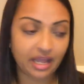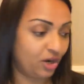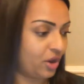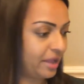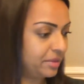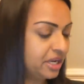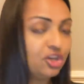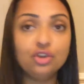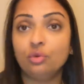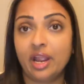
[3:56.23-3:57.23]
I don't know, I'm in
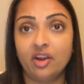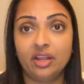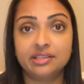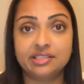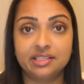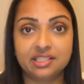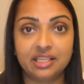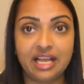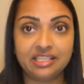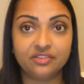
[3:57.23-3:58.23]
a new area since
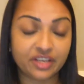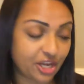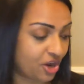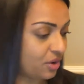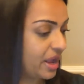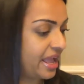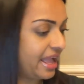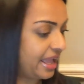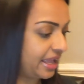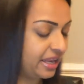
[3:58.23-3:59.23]
the last video,
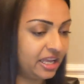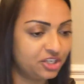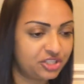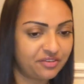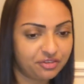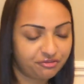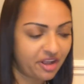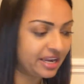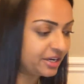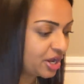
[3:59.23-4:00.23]
and I just have to
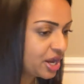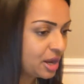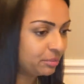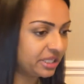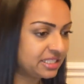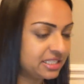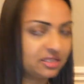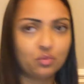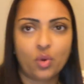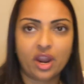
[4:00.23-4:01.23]
find
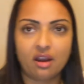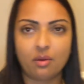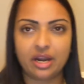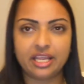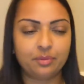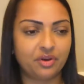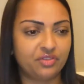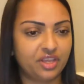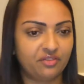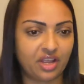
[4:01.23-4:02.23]
places on where I want to keep
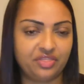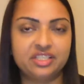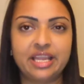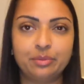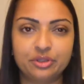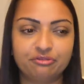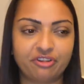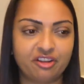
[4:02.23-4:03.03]
everything. I've got the table in